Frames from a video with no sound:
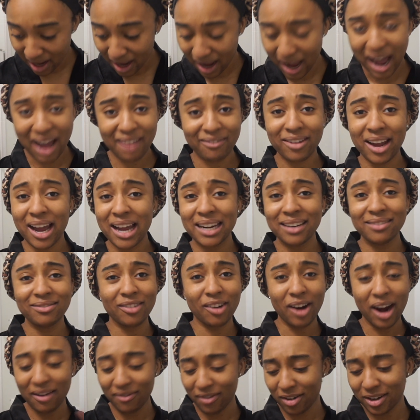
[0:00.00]

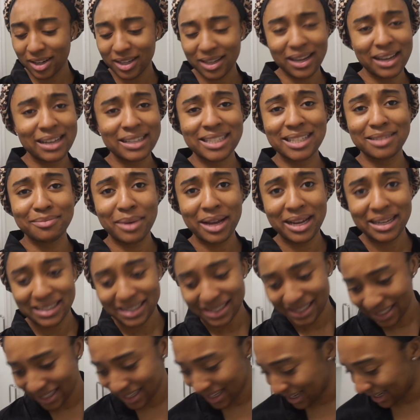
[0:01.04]
I've already customized
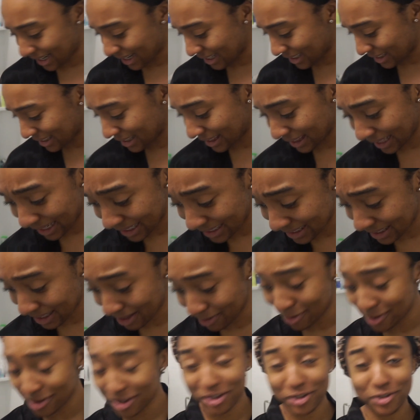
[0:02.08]
it and cut the lace because I
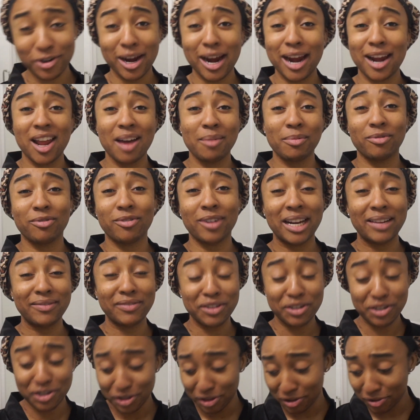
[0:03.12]
want to try it out before I
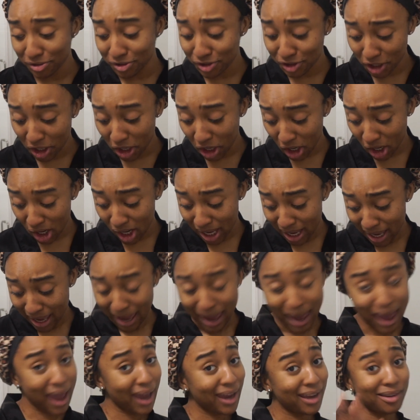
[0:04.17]
even showed y'all.
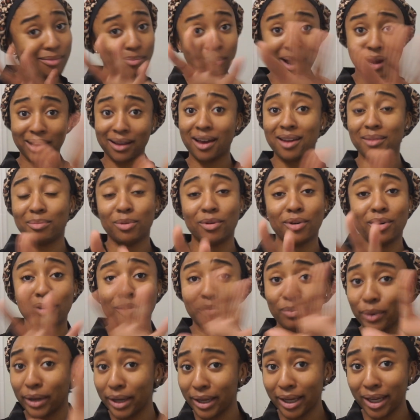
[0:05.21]
I need to probably cut upon
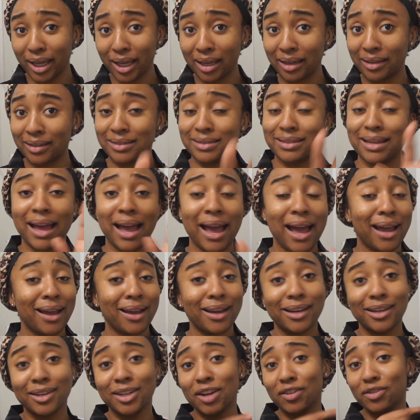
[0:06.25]
a wig because I
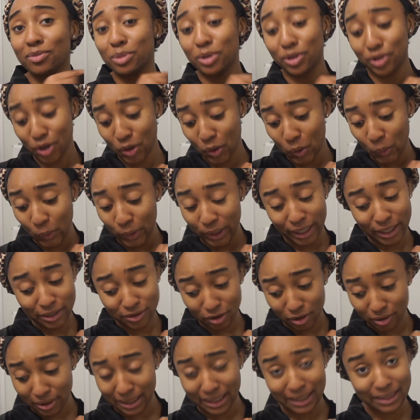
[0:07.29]
ain't never put no wigs
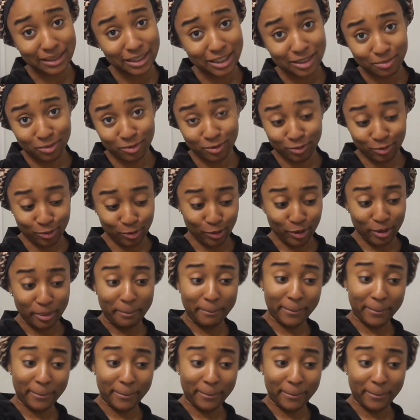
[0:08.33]
on like this before.